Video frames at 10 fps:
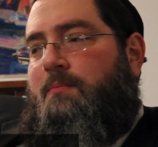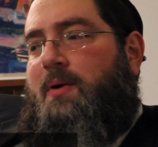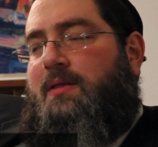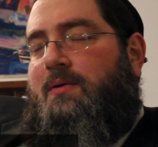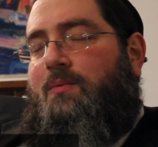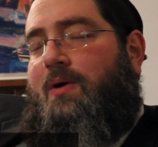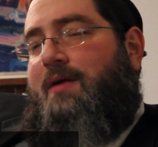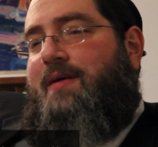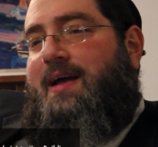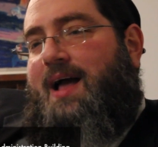But what
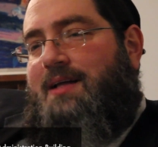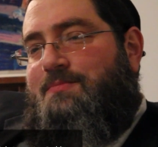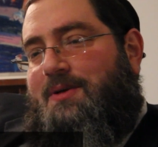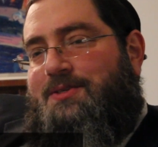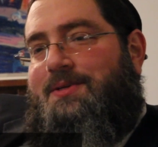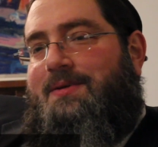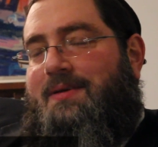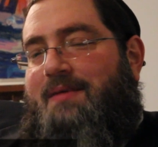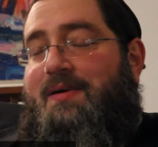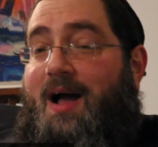have I accomplished?
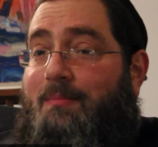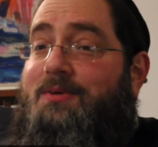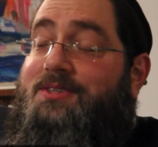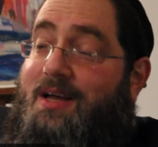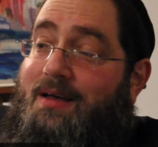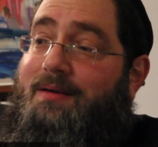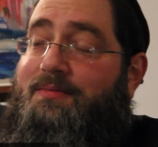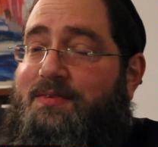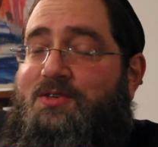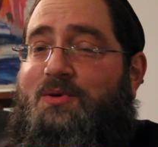I've accomplished,
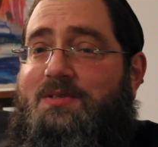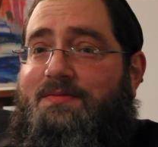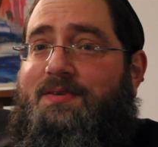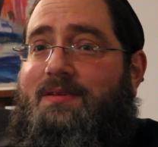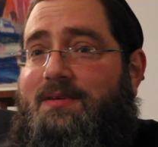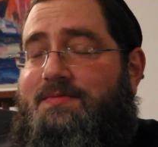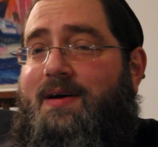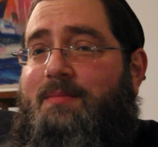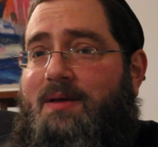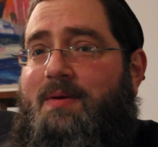for Joseph and his
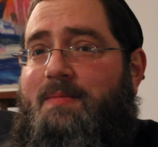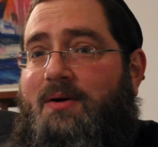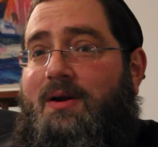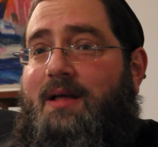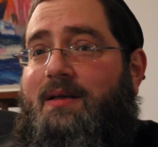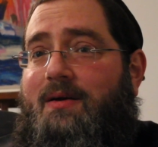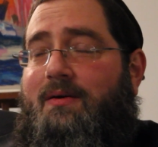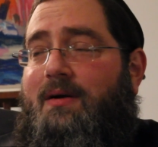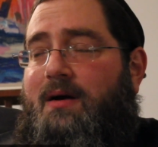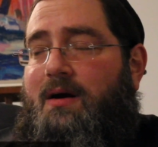family, maybe a good
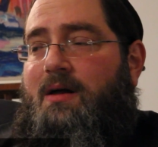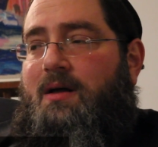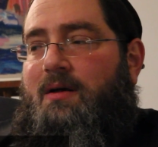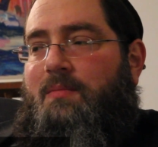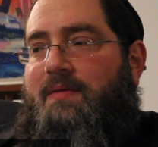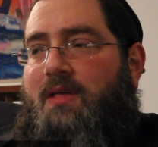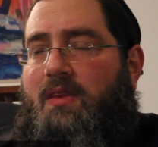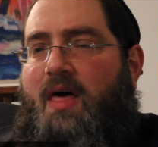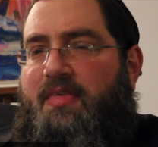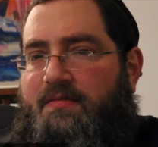idea, but I've
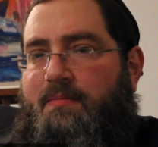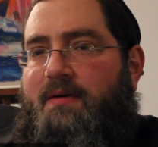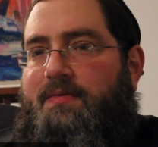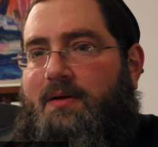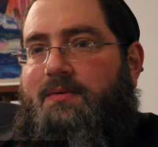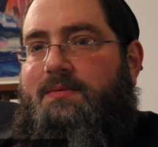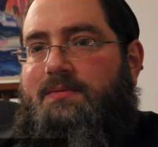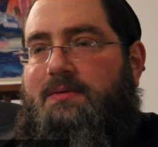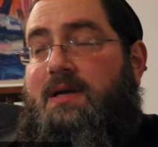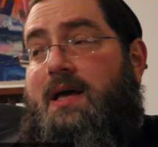done nothing for Buffalo.
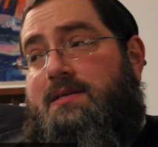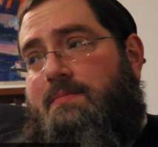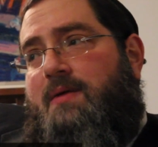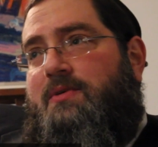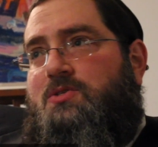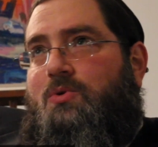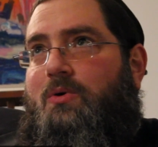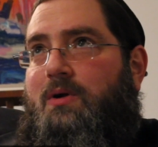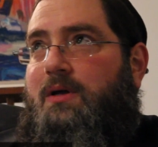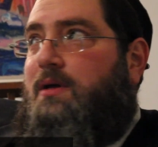Yes, I may
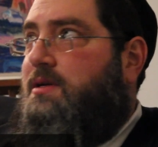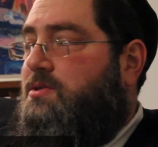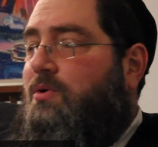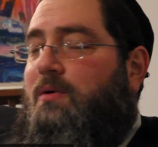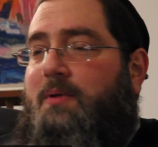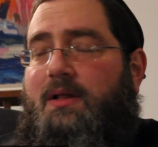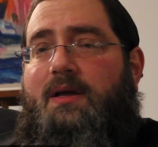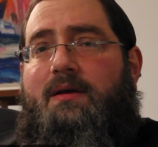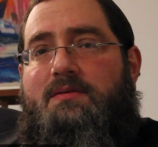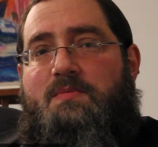restore a historical
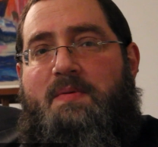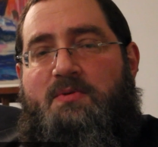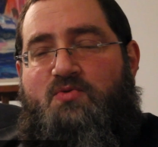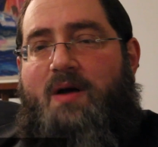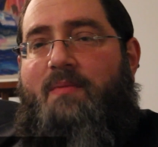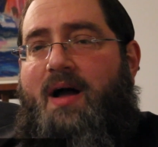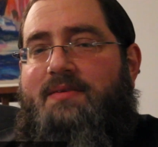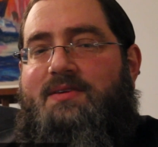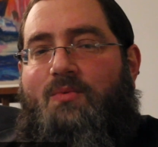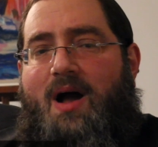building so people drive by
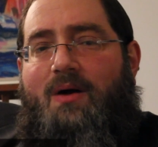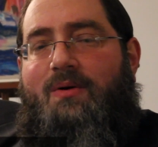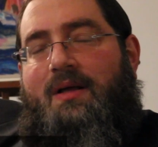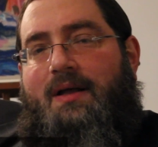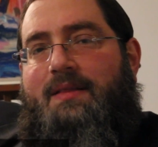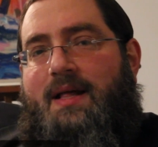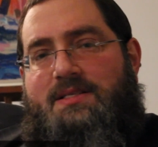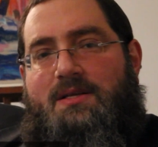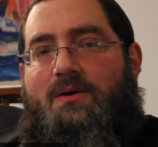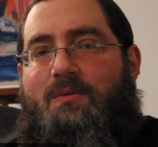and say, wow,
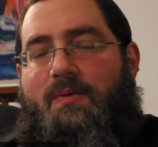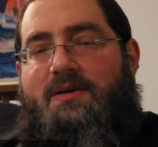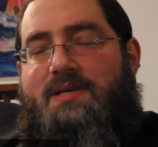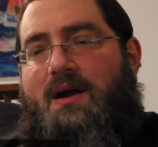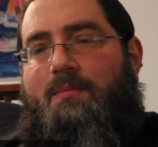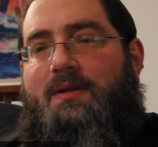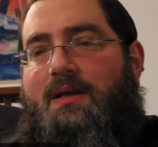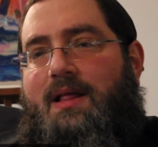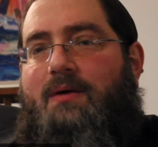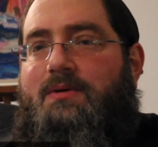that's the old Pierce Arrow
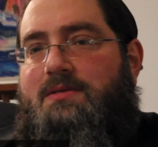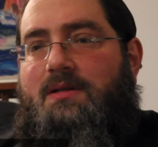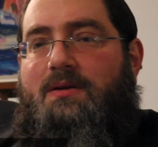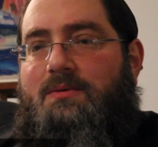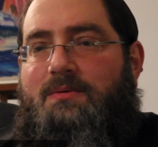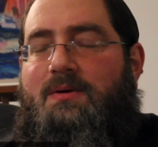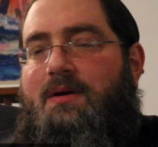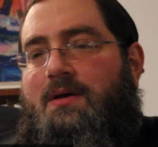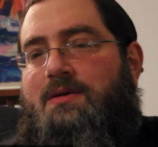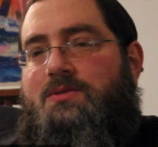building, now it's the new
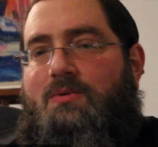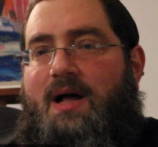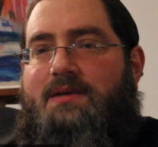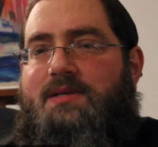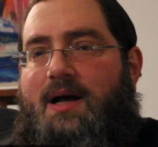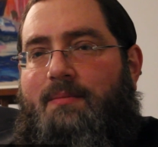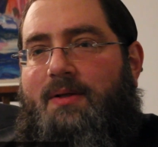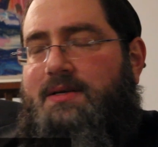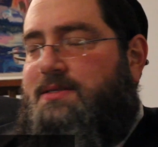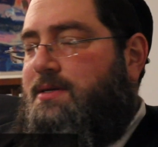student housing
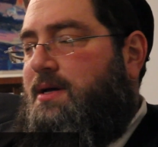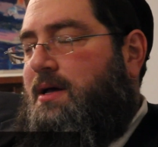complex.